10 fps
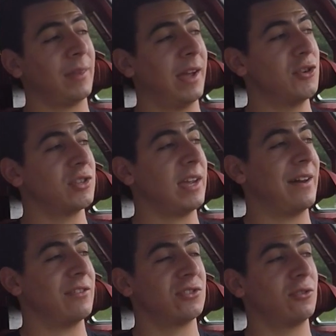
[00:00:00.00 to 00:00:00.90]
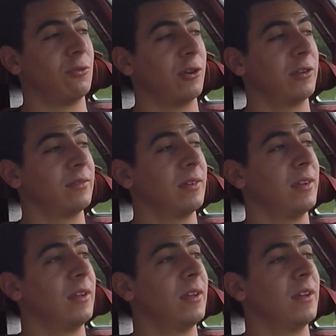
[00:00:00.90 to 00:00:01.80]
I usually have it stored
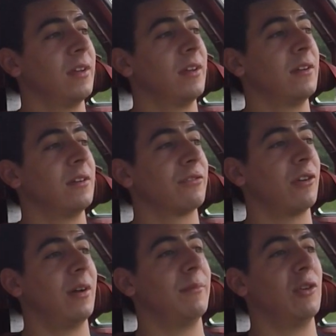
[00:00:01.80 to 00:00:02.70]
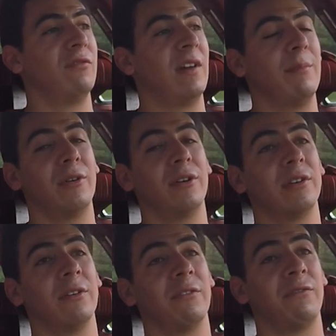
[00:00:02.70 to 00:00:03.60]
from November
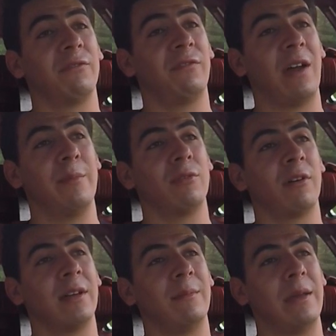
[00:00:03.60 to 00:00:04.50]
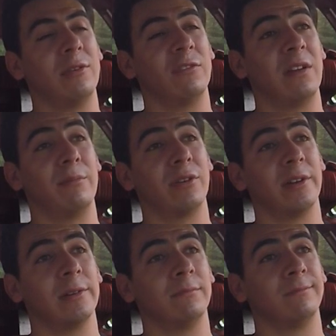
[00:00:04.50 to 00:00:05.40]
to February, maybe November
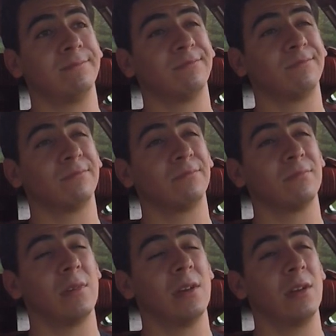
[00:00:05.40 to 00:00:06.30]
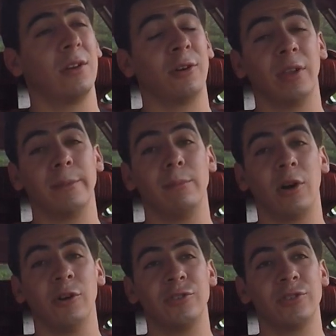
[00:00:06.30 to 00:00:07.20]
to early
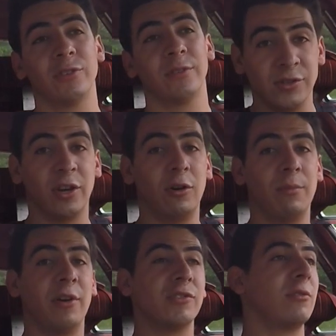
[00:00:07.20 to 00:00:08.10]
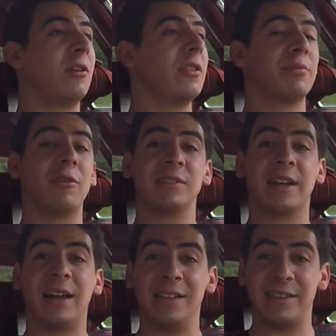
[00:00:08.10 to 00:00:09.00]
March. So those are all the pros and
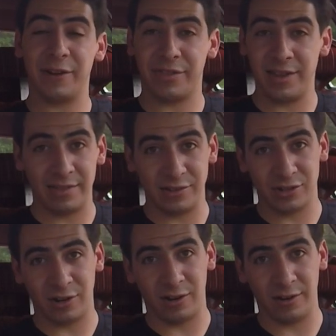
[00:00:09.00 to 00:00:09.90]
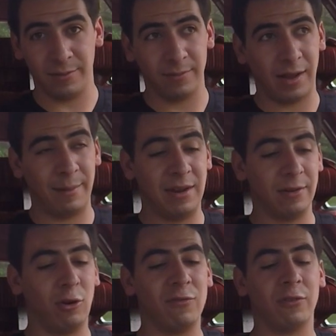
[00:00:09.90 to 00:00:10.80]
cons I could think of this car. I
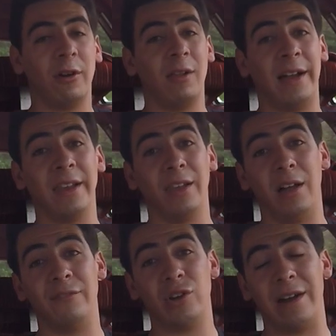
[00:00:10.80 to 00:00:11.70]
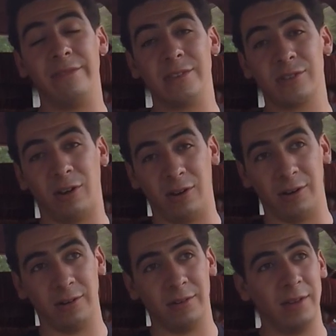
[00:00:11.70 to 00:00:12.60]
mean, overall, I love driving this car.